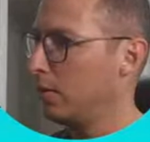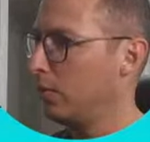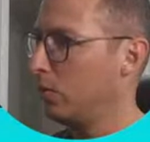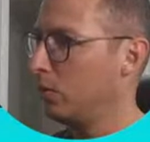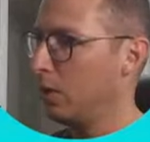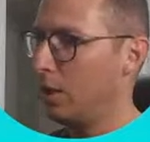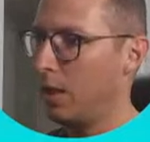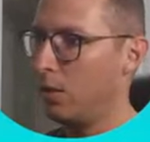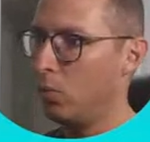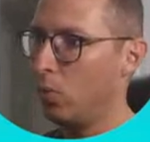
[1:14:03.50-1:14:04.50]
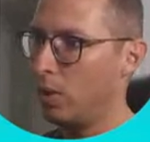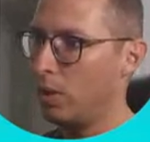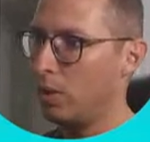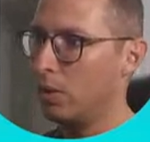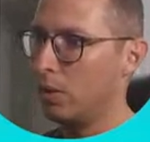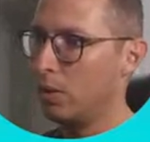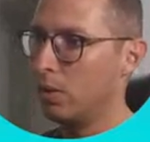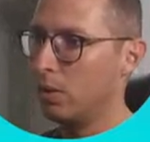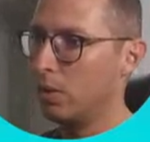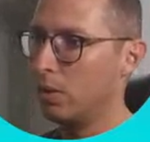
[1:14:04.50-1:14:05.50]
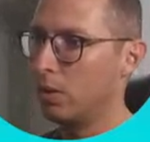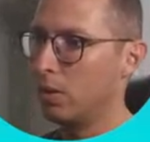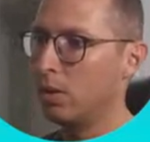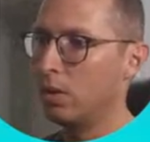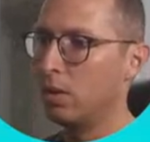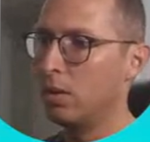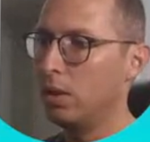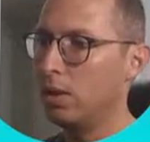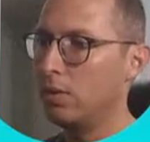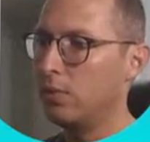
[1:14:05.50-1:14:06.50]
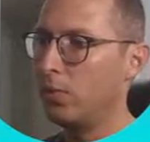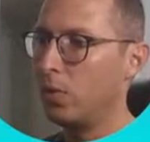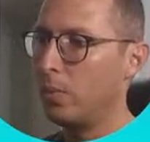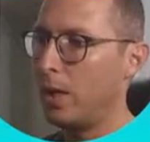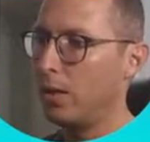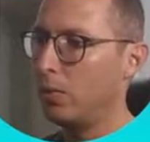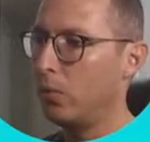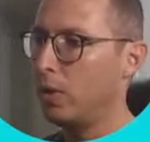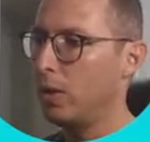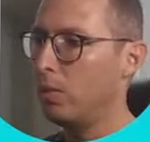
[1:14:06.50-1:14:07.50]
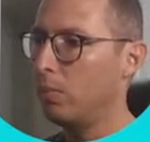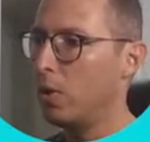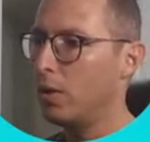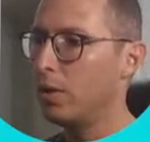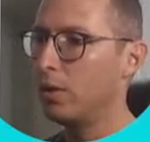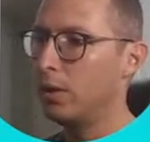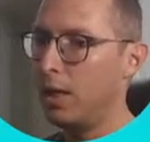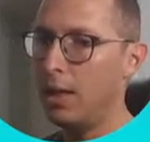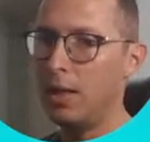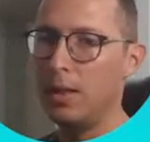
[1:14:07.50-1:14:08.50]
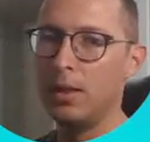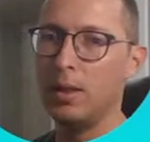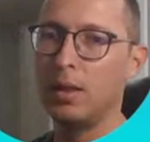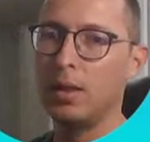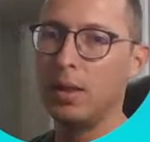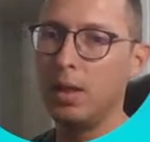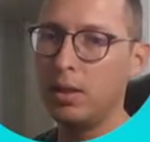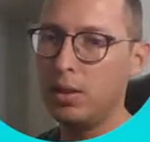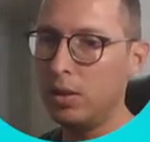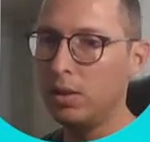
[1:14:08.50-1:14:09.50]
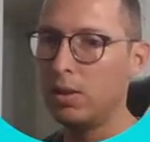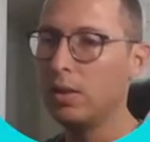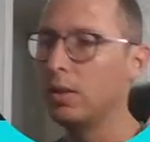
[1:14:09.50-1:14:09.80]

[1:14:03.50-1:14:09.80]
you select one, it's formatted with month, day, and year.